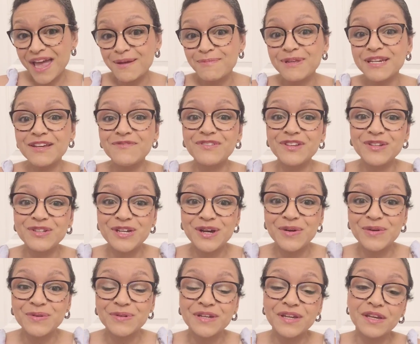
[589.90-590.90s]
And if you
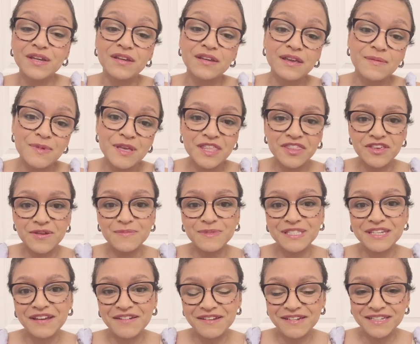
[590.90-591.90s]
don't, give me a thumbs
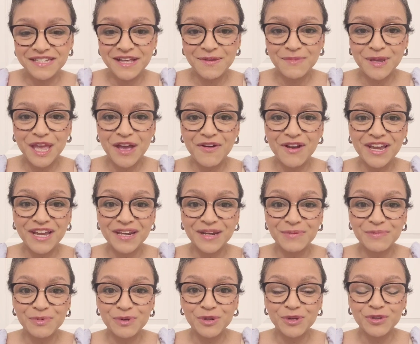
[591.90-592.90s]
down and tell me how I can
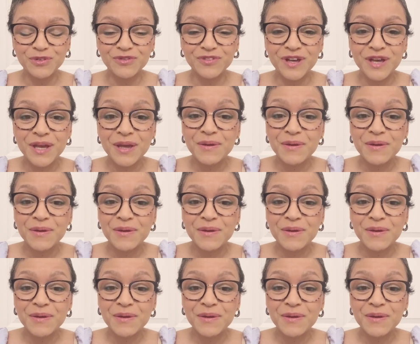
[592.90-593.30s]
improve.